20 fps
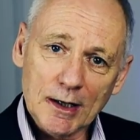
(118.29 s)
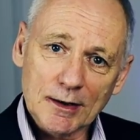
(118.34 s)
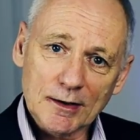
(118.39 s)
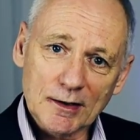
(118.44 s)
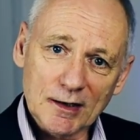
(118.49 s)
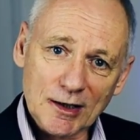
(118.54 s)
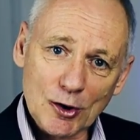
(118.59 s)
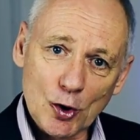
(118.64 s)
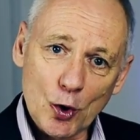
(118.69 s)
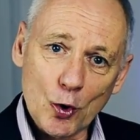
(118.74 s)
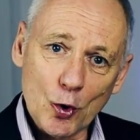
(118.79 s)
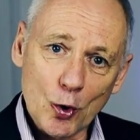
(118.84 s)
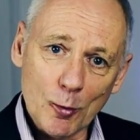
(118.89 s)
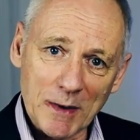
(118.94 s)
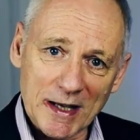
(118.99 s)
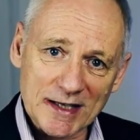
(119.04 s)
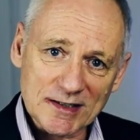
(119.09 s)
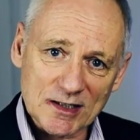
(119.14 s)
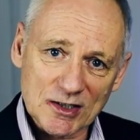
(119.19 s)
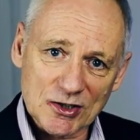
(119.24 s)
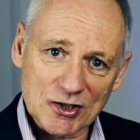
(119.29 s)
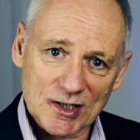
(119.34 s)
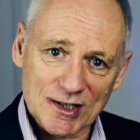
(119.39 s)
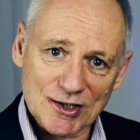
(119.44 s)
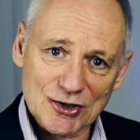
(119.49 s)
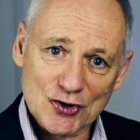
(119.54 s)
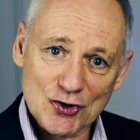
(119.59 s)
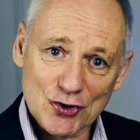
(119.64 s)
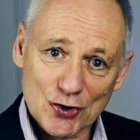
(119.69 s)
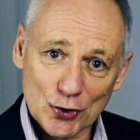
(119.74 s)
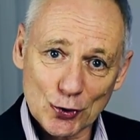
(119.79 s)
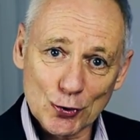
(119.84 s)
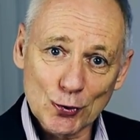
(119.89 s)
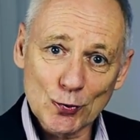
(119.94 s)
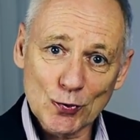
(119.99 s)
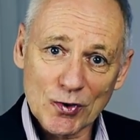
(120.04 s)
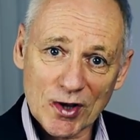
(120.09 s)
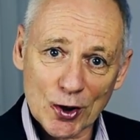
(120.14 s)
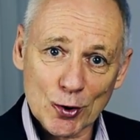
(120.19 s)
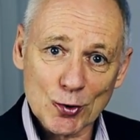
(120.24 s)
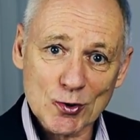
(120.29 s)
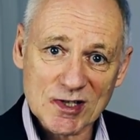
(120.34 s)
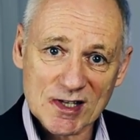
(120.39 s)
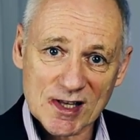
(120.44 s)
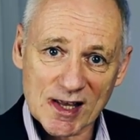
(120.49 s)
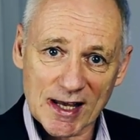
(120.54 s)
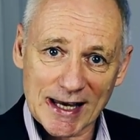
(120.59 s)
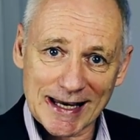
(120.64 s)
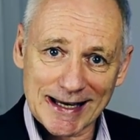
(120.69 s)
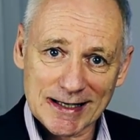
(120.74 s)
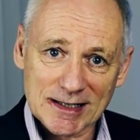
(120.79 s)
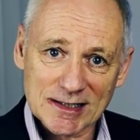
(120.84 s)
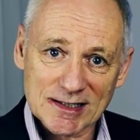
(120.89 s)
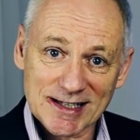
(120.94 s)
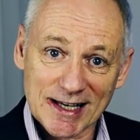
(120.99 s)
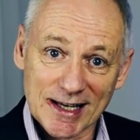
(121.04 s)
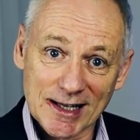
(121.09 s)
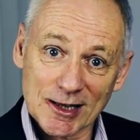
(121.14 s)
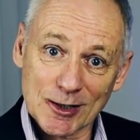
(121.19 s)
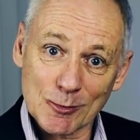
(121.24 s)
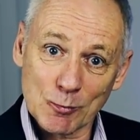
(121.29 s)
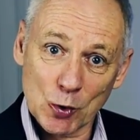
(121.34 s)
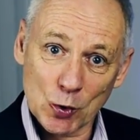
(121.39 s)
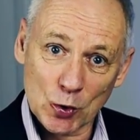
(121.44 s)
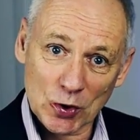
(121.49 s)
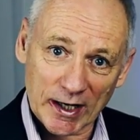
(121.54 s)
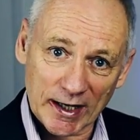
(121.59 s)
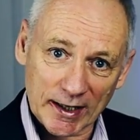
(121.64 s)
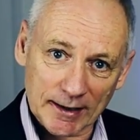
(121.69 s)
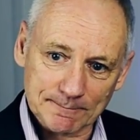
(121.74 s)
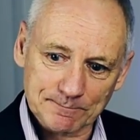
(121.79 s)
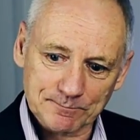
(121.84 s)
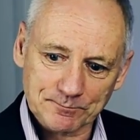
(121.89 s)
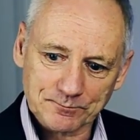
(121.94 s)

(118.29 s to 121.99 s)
the core message is do those things in the morning,